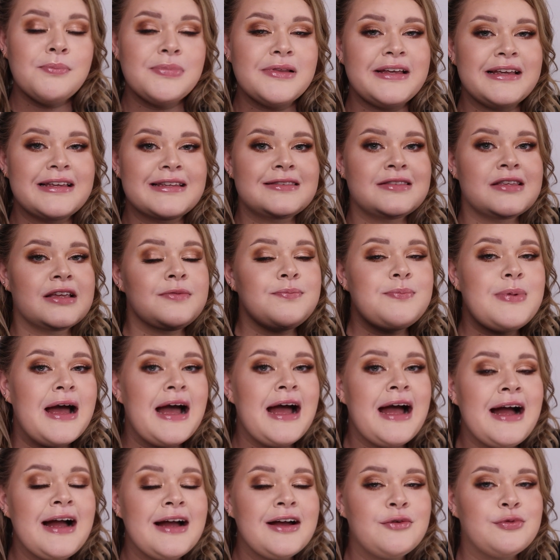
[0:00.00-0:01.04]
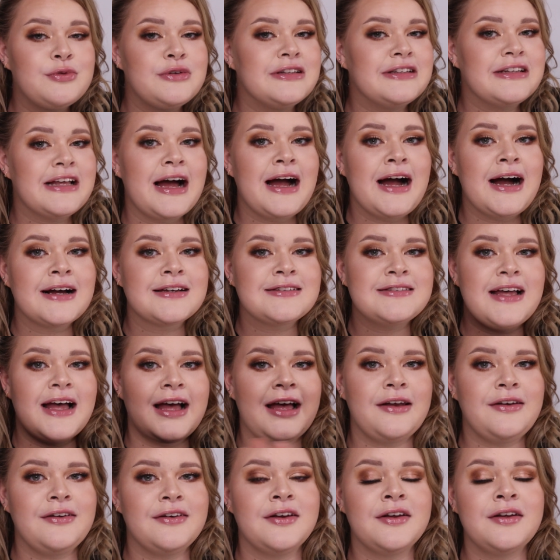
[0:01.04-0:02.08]
please sit back, relax,
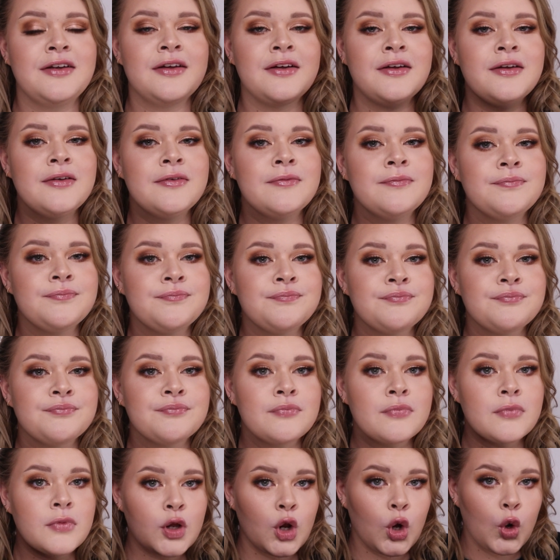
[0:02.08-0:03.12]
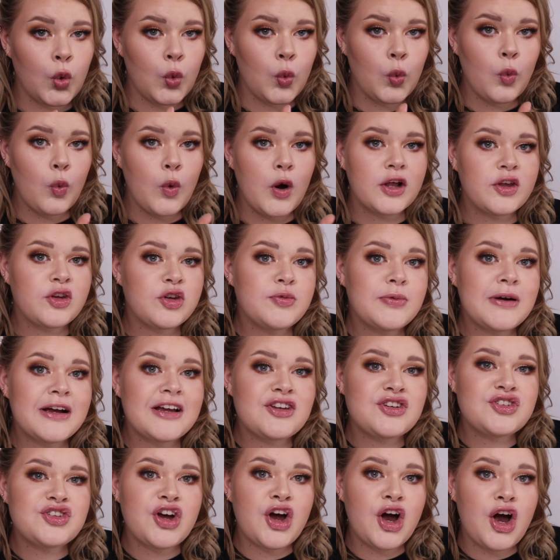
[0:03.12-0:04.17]
and watch my
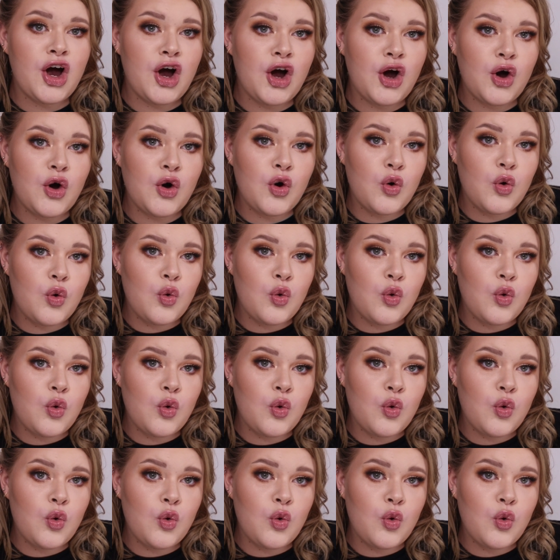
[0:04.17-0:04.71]
show.